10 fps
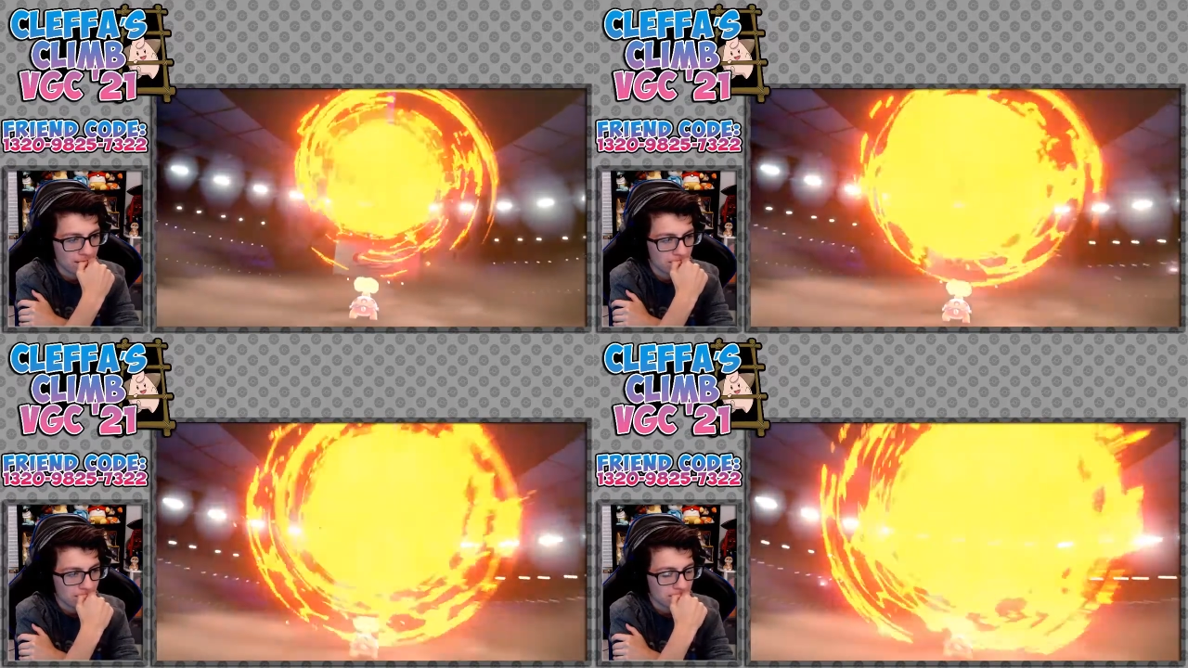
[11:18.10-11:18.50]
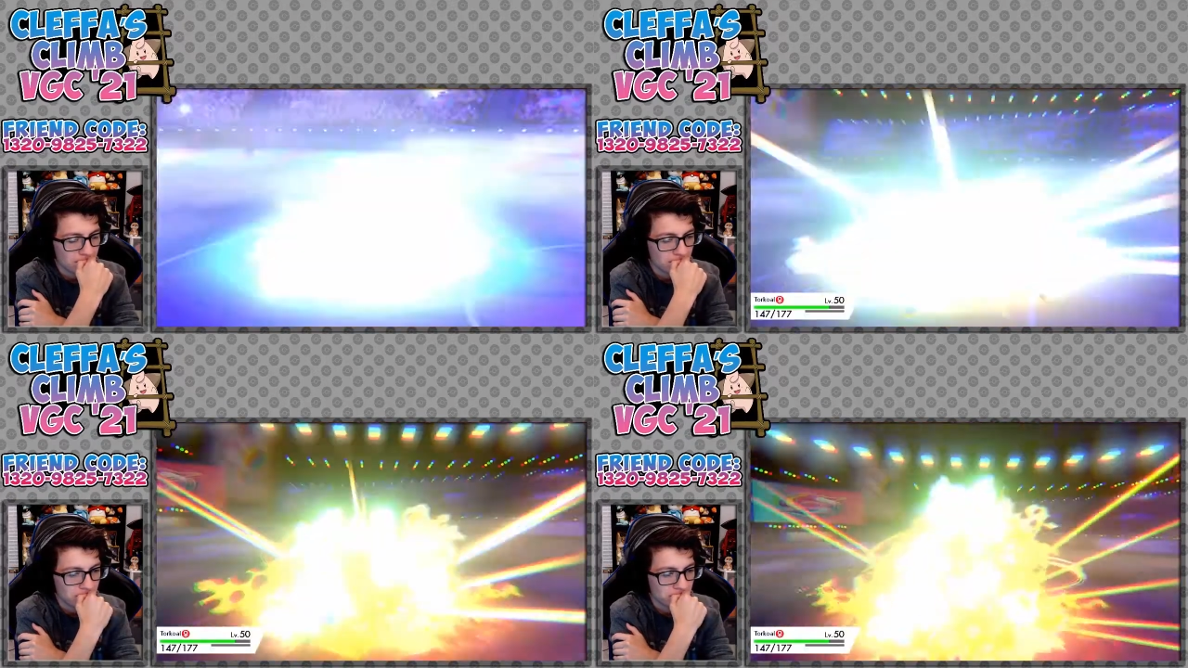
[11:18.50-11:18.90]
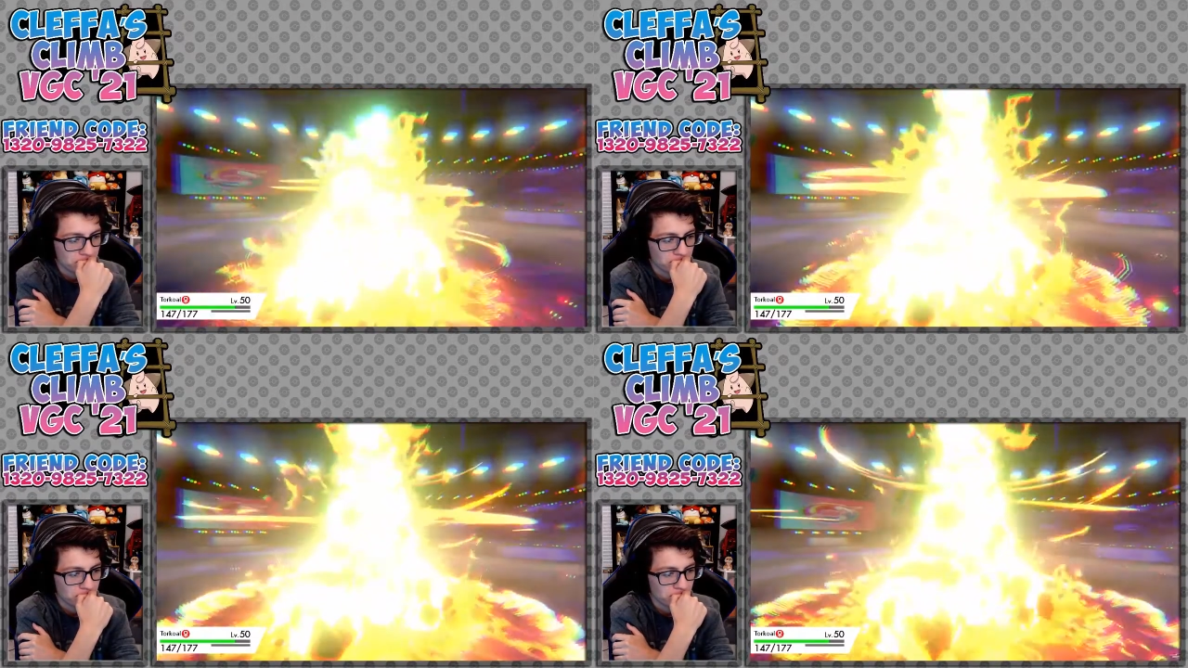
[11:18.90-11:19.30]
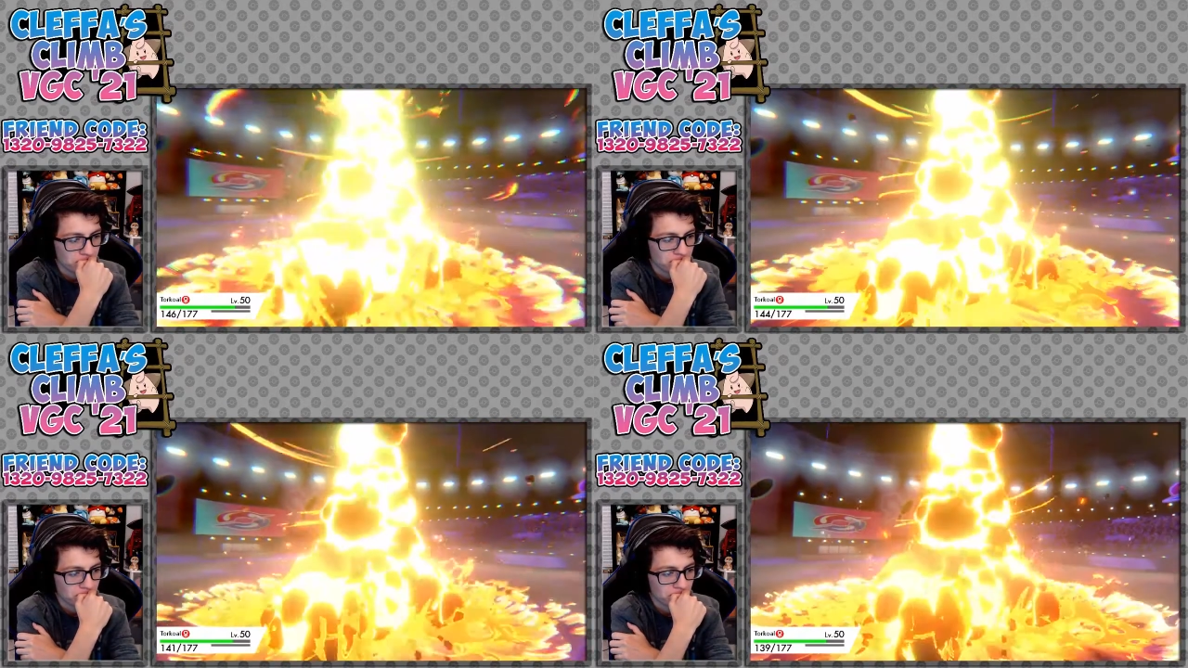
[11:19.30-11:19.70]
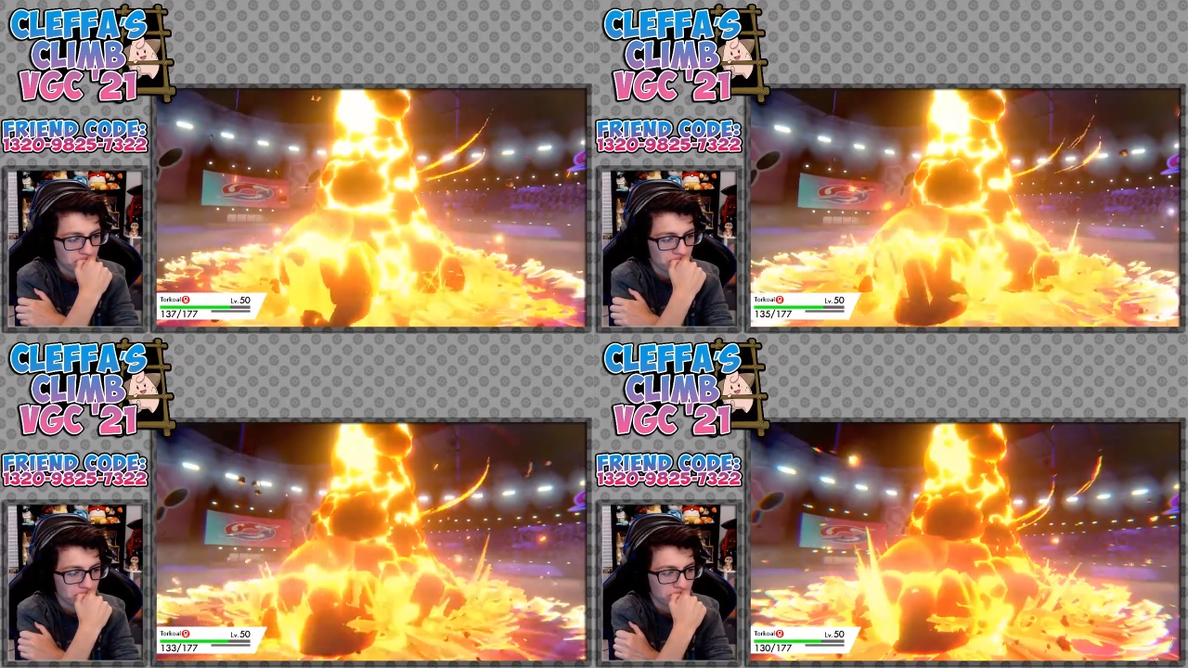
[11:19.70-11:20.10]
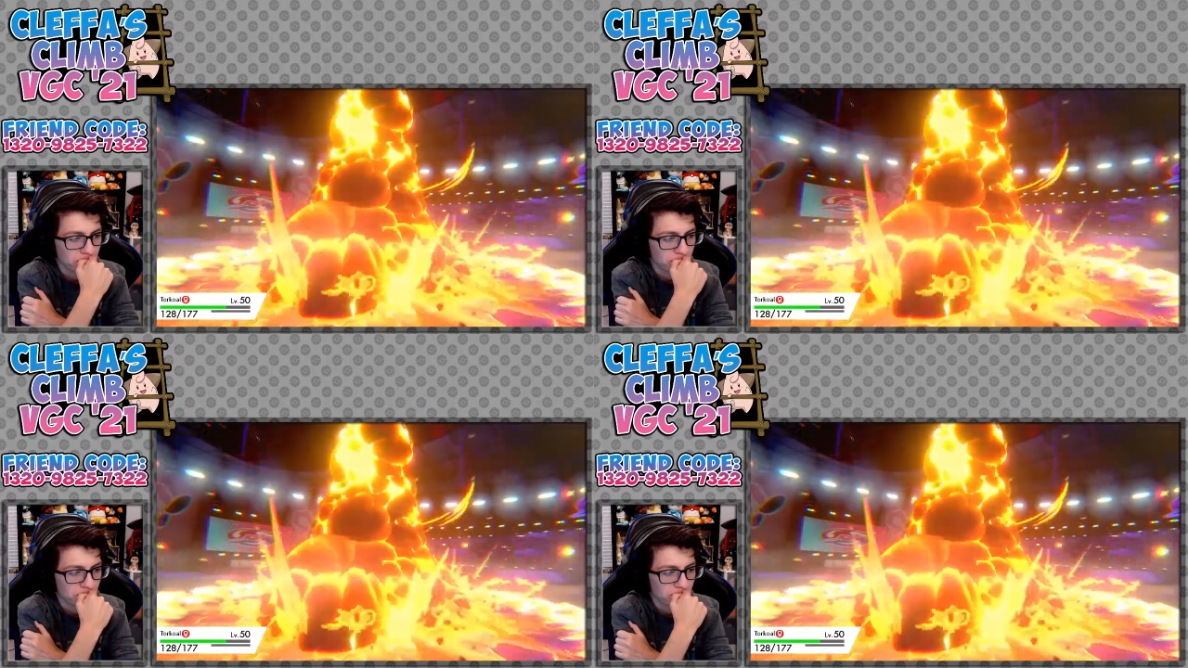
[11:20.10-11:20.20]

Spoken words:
Nothing is said.